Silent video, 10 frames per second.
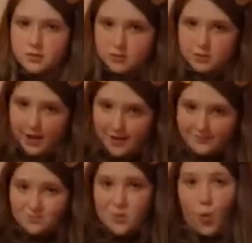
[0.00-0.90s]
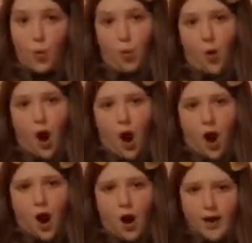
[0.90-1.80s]
Got big.
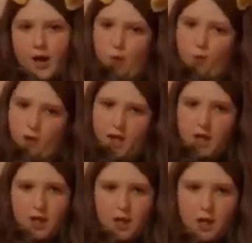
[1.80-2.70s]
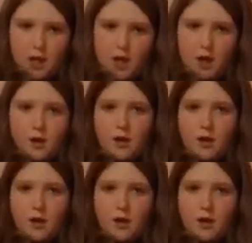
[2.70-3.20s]
This is working over here too.